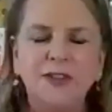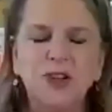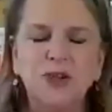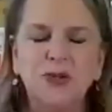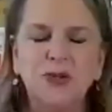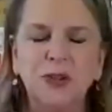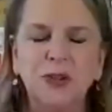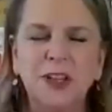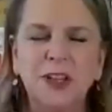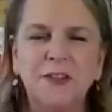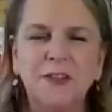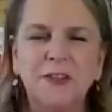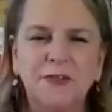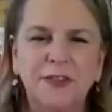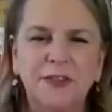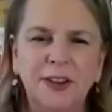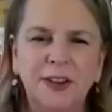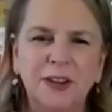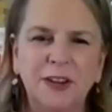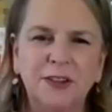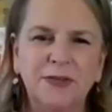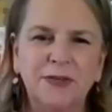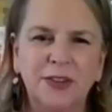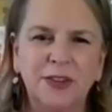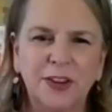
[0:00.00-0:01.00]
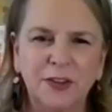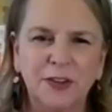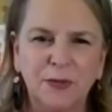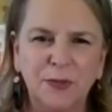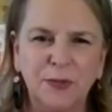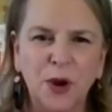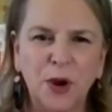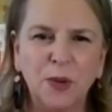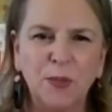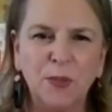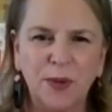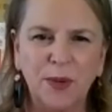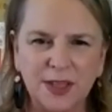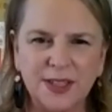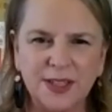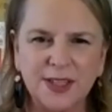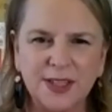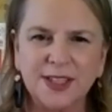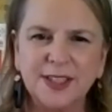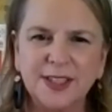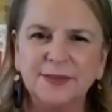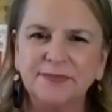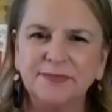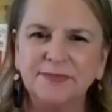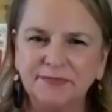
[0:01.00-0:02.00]
truly filled full of
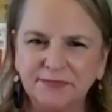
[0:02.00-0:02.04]
purpose.